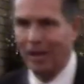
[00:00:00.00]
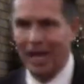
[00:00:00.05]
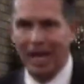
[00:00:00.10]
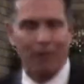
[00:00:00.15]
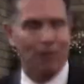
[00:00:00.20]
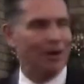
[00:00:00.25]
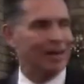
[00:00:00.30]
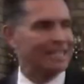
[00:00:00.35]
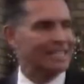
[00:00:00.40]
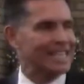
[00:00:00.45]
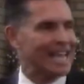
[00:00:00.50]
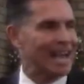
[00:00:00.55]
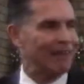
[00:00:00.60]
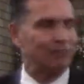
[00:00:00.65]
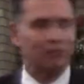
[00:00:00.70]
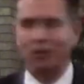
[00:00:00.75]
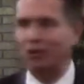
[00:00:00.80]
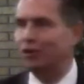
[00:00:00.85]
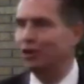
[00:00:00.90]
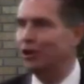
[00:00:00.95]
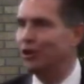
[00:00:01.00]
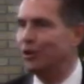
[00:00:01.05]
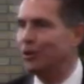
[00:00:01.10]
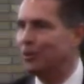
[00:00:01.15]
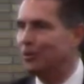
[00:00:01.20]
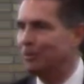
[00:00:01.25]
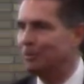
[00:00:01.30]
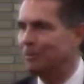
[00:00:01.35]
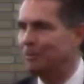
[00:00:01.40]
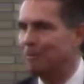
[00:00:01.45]
and what does he have to
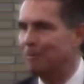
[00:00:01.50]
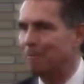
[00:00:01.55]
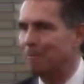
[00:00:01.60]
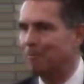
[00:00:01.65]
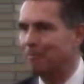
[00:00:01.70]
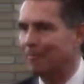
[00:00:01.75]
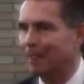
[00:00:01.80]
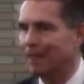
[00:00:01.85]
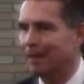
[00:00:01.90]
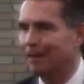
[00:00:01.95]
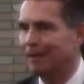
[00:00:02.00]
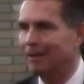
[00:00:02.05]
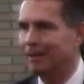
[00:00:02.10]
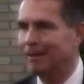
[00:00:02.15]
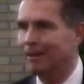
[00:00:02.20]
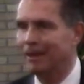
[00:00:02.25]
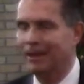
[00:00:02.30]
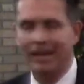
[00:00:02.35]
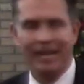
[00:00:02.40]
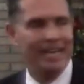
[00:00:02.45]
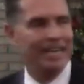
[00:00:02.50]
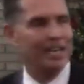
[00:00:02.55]
do? He